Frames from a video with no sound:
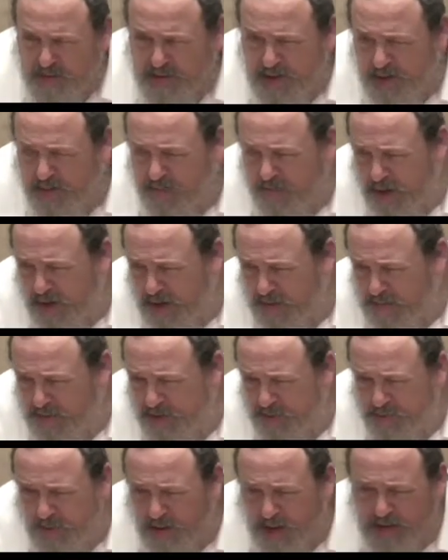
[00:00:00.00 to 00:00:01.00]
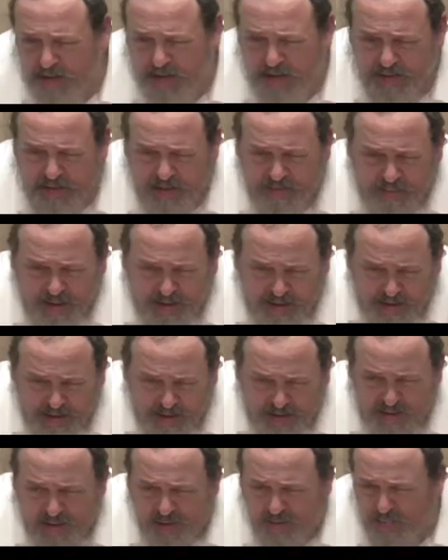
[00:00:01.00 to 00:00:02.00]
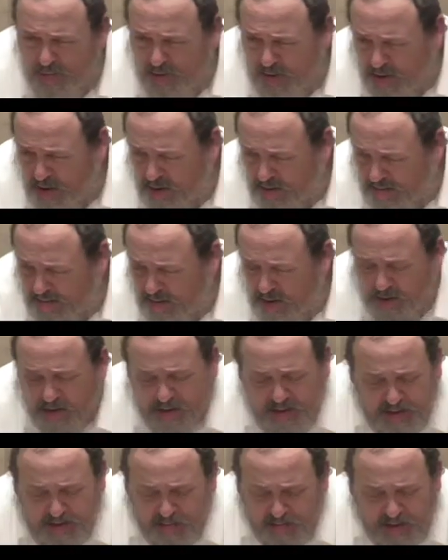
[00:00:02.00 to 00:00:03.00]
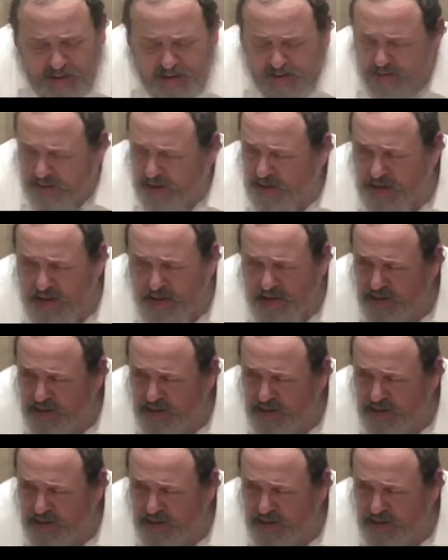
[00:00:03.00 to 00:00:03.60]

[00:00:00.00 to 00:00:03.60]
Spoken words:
I take my empty pot that's in my kitchen and put it on the fire. It didn't do anything.